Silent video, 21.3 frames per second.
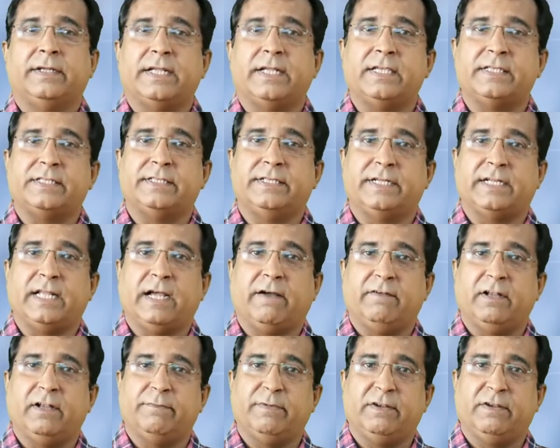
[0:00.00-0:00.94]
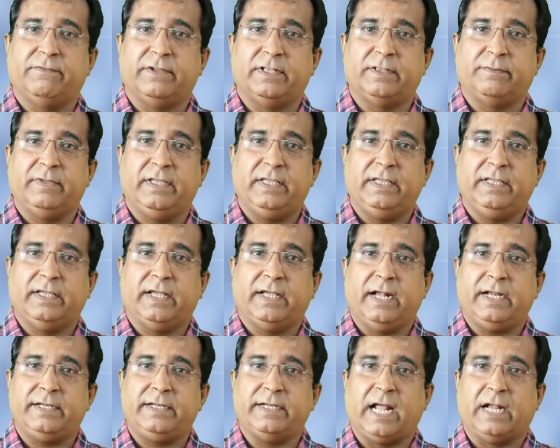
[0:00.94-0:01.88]
test data available with me
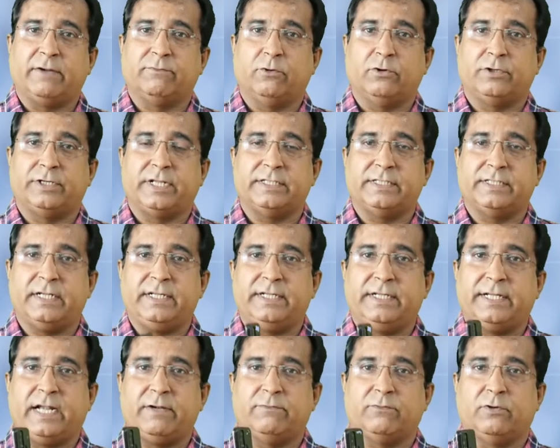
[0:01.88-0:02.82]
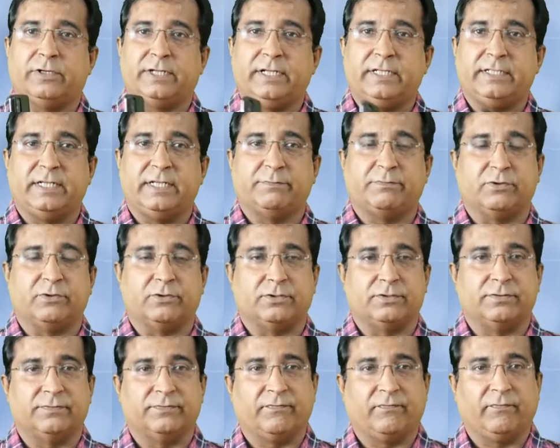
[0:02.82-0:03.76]
at 9 voltage and 10 voltage
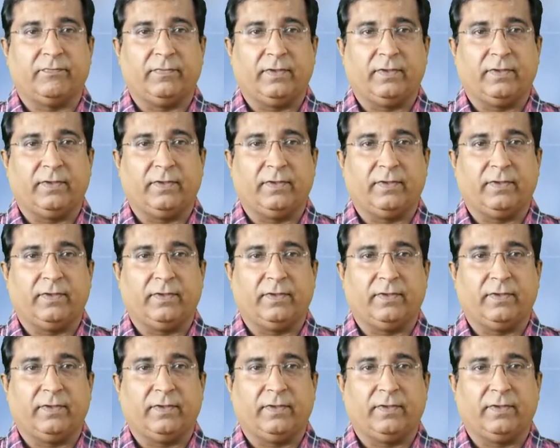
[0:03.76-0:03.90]
inputs.